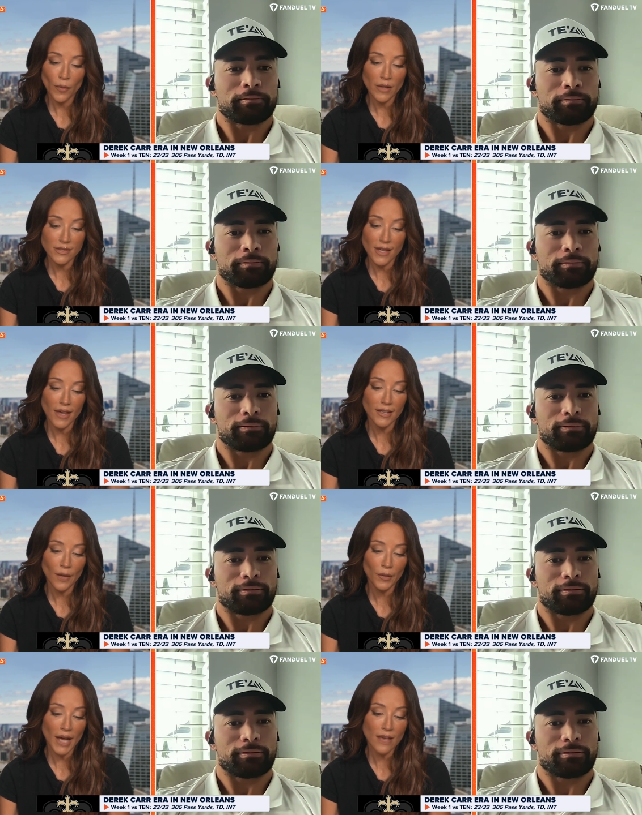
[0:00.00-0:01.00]
Speaker 1: well said.
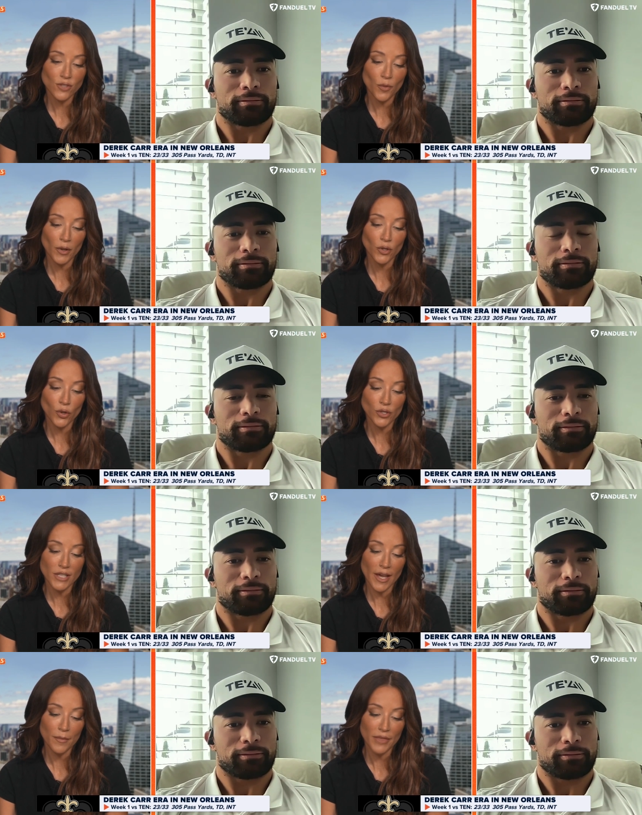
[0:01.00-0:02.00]
I want to ask you about Notre
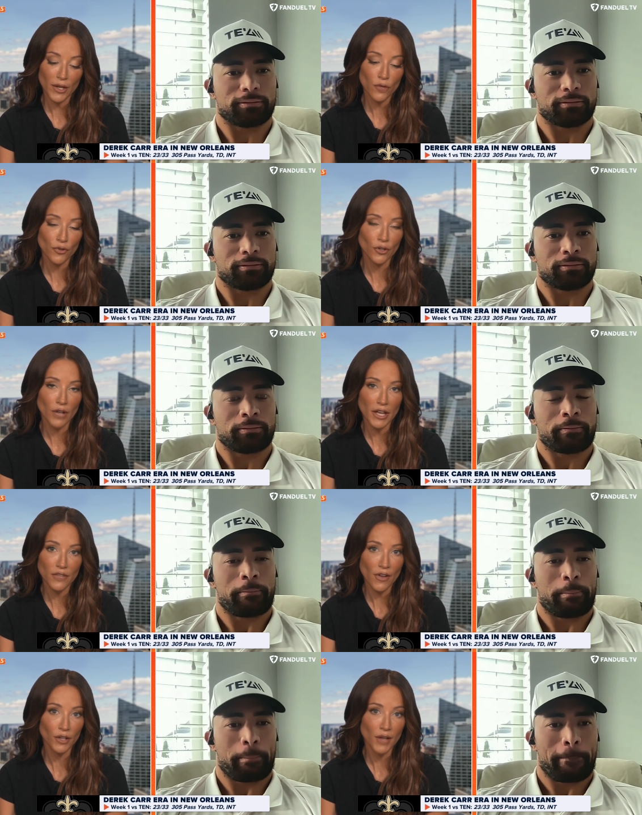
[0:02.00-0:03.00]
Dame. Thank you for your
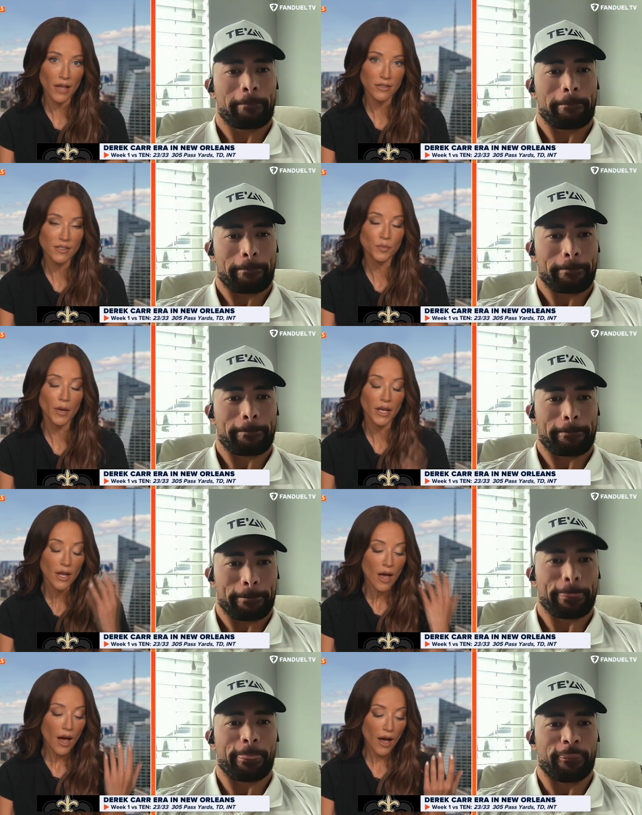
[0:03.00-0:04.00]
NFL analysis, but
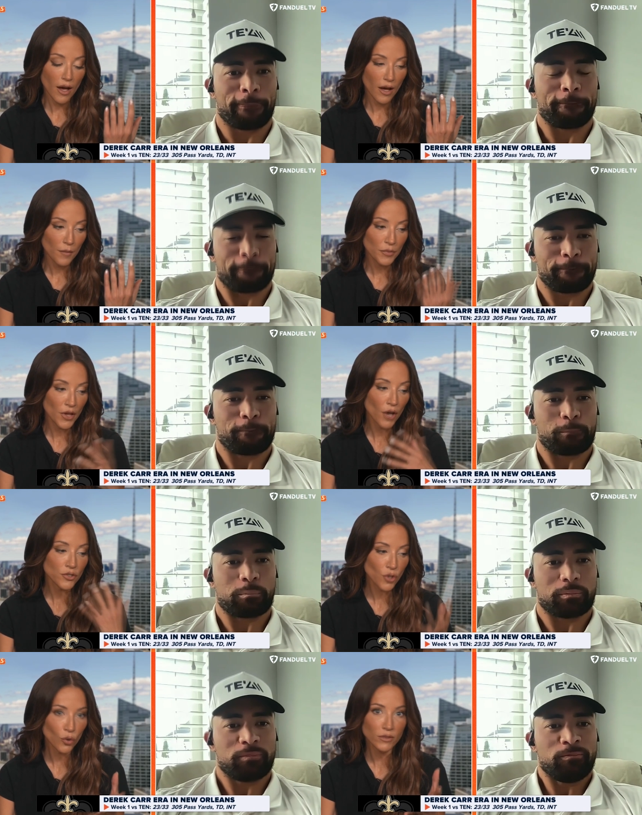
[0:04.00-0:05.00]
uh, mm-hmm. the
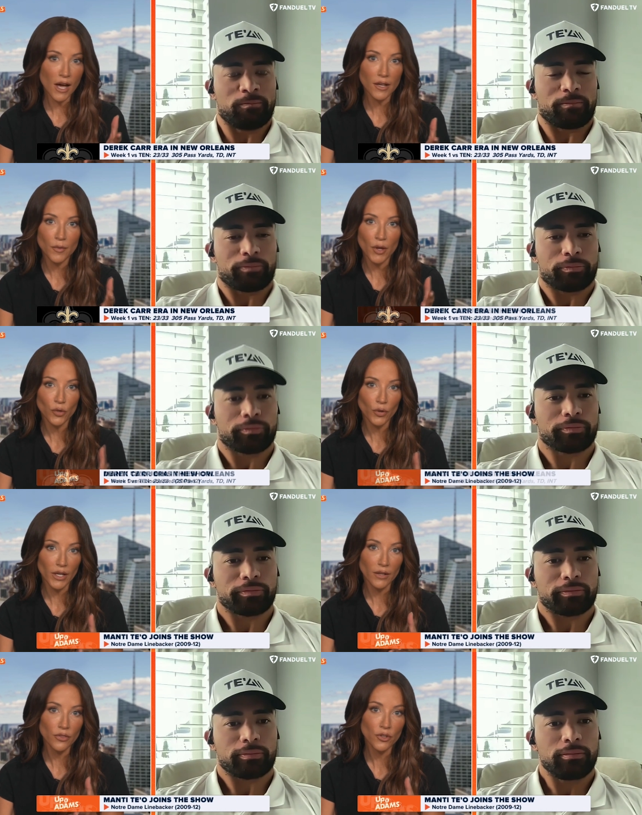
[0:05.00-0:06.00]
Untold
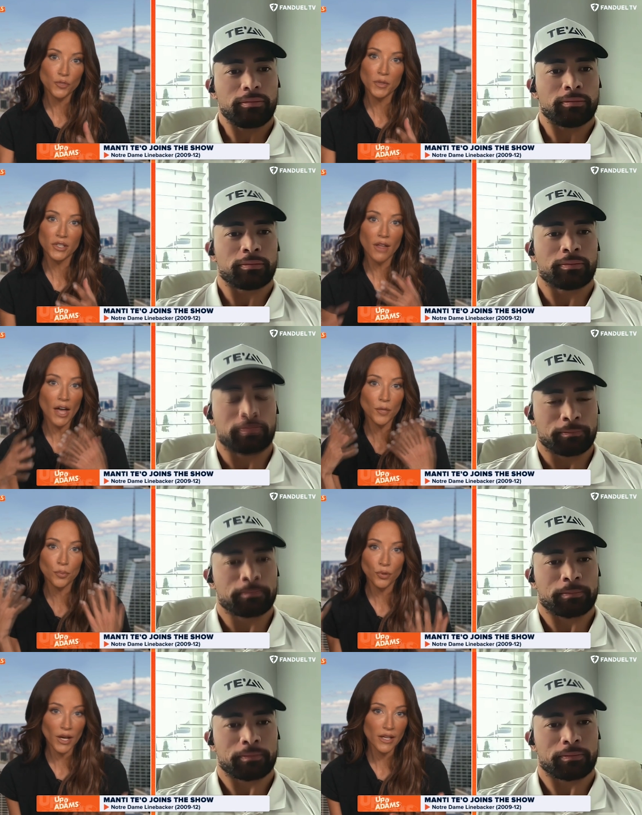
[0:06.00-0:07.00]
documentary. There's been a lot of
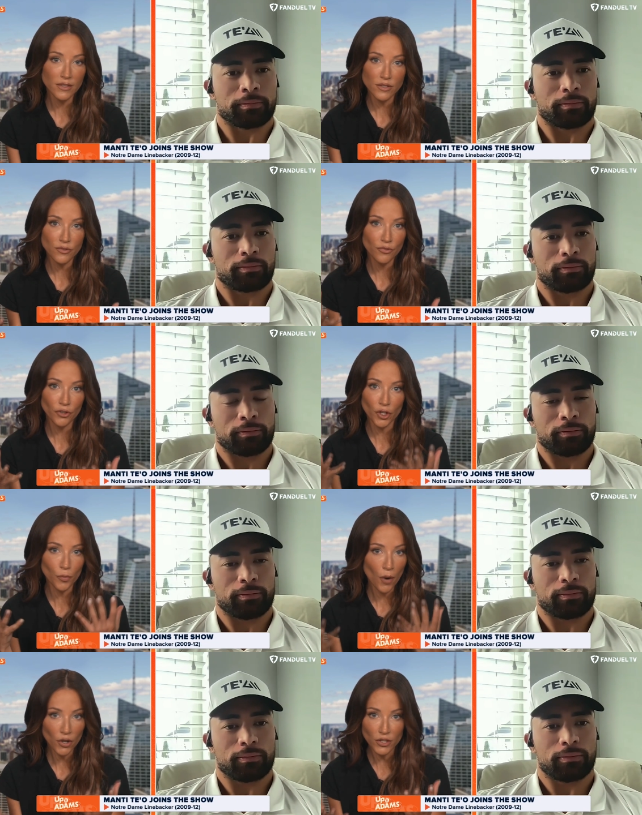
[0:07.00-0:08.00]
mm-hmm. praise for your
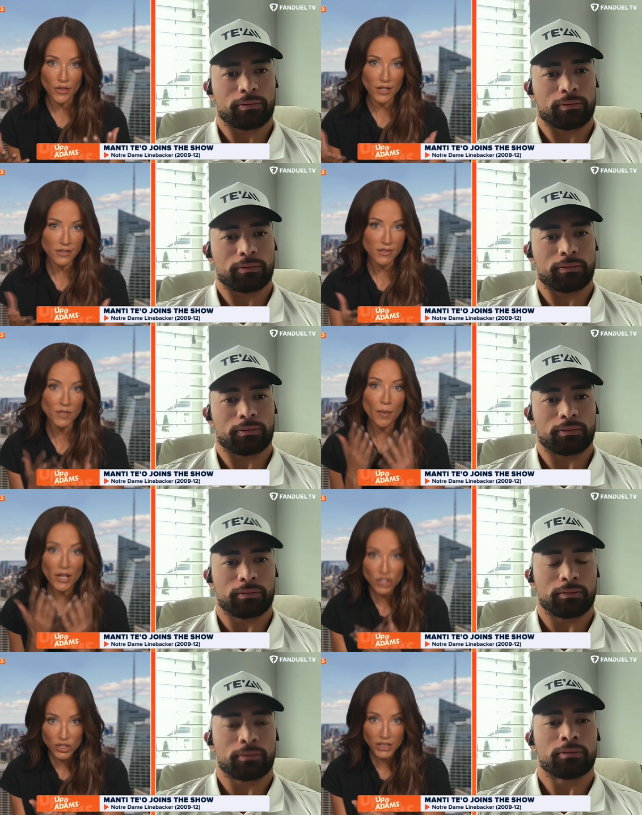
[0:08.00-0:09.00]
part in this,
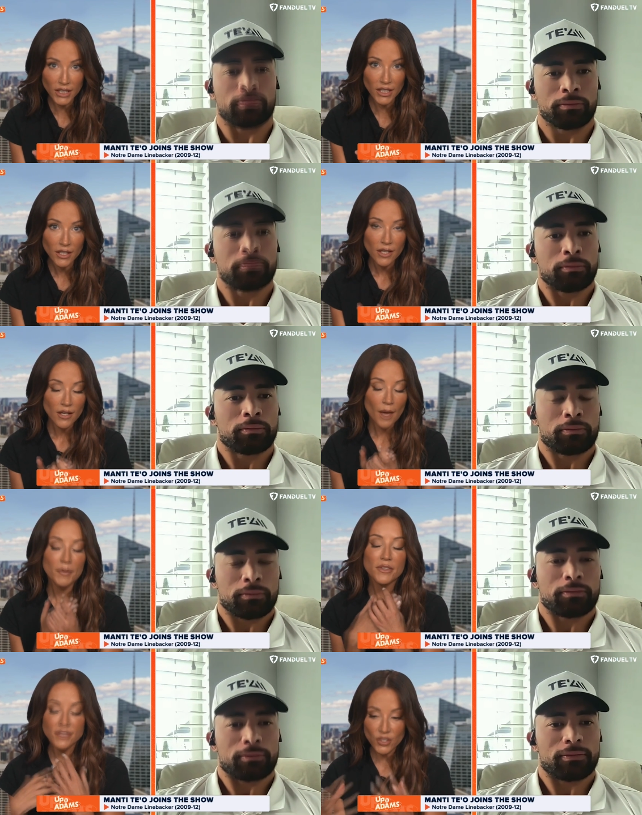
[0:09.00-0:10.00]
especially. I
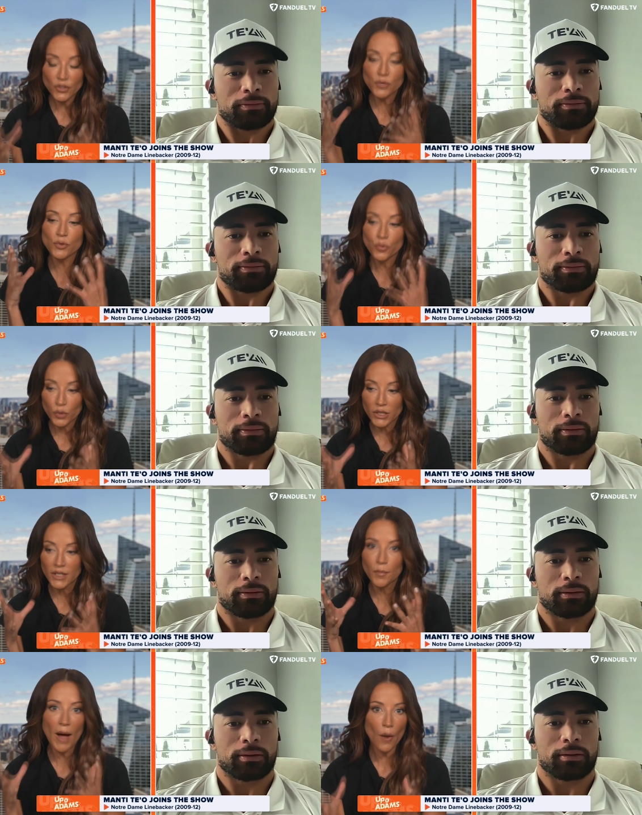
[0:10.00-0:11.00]
mean, the series was
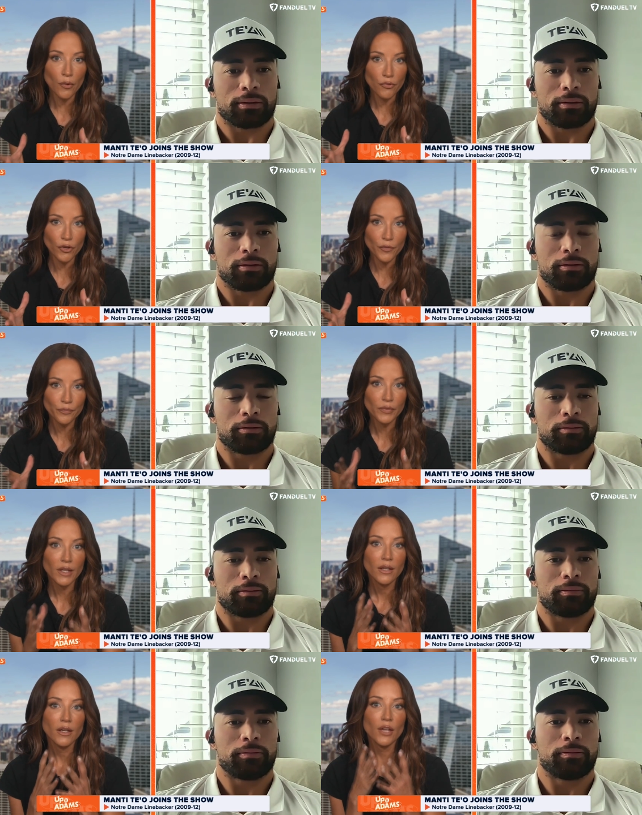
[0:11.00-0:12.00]
really powerful,
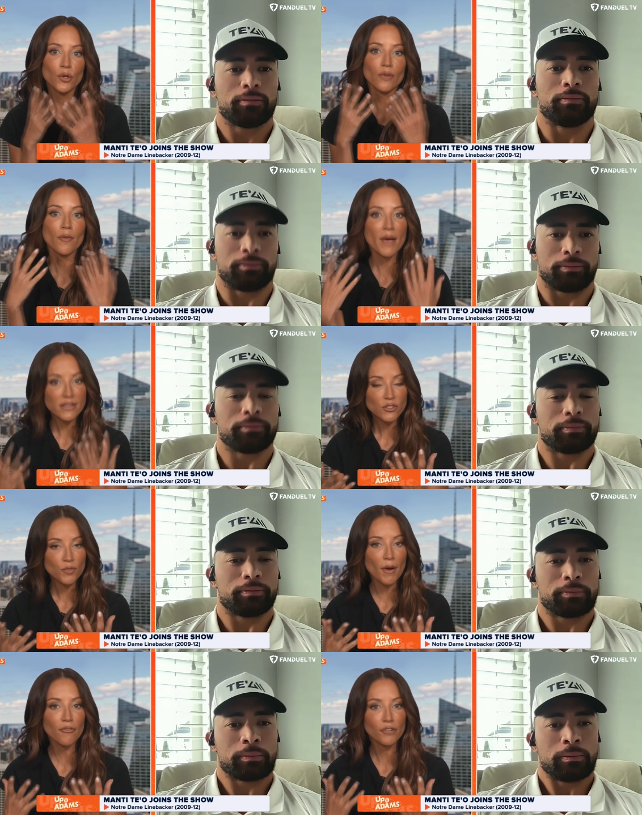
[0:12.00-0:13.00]
and you have a mm-hmm. message
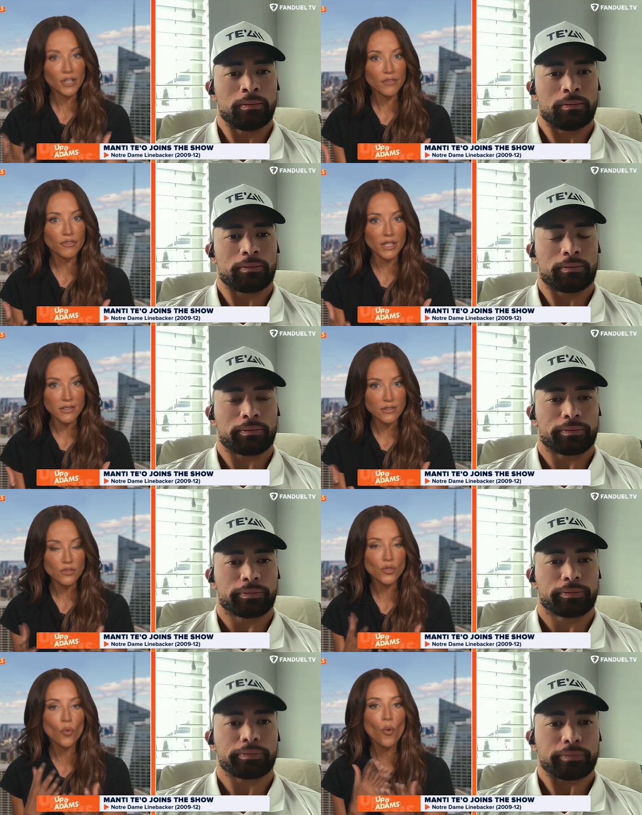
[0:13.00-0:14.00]
about forgiveness.
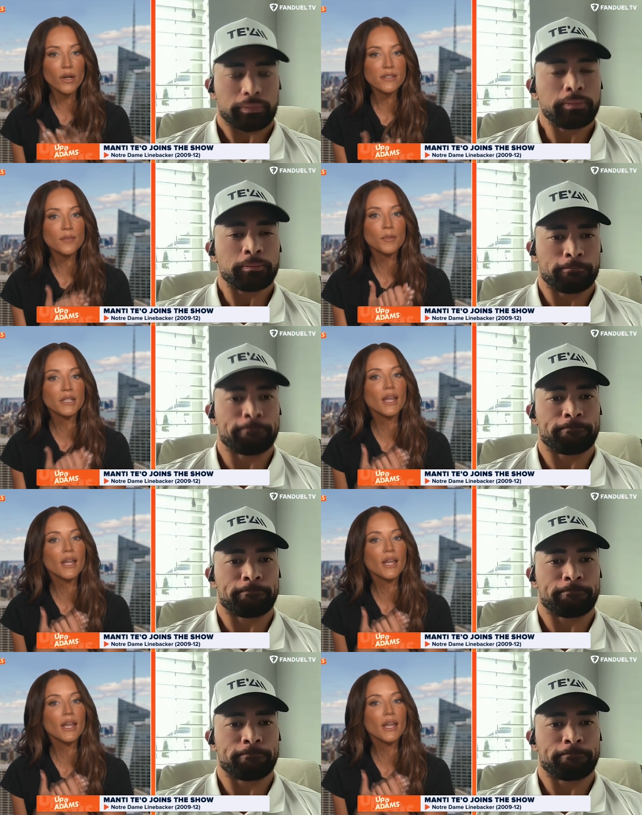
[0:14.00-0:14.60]
So, what has it been